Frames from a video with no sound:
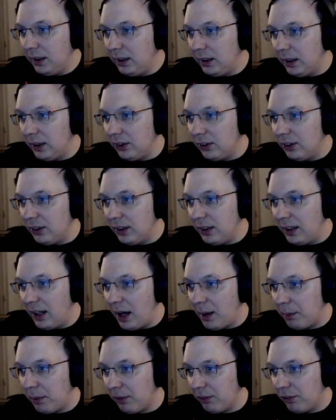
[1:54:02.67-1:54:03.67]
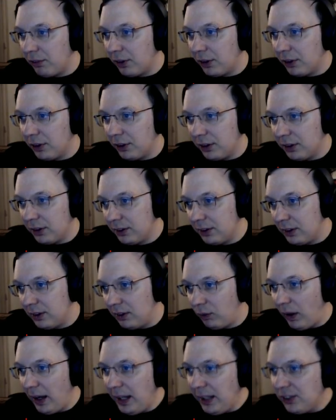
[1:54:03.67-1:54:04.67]
It's not preferred.
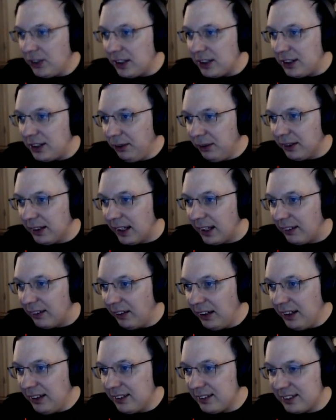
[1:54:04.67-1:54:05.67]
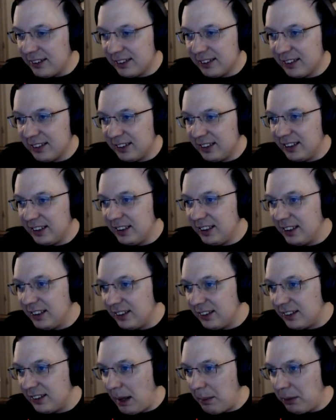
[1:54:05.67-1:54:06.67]
Why is it doing that?
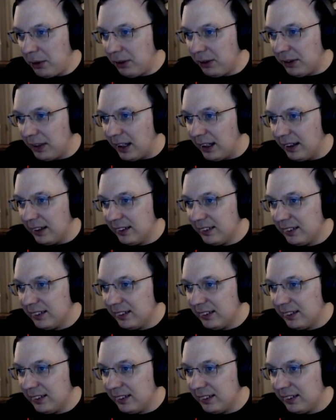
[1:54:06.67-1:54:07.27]
Stop doing that.